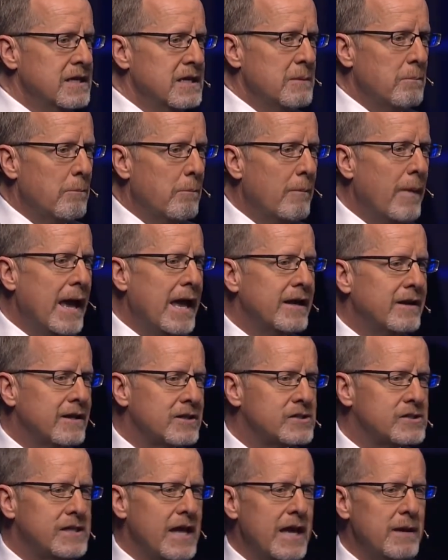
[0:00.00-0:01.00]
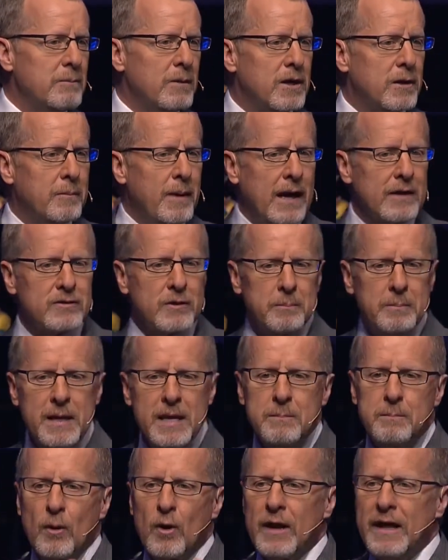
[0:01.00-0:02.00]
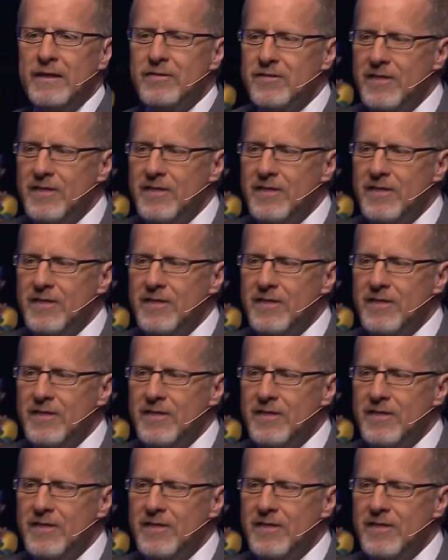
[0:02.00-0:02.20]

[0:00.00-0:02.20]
made a statement about the people in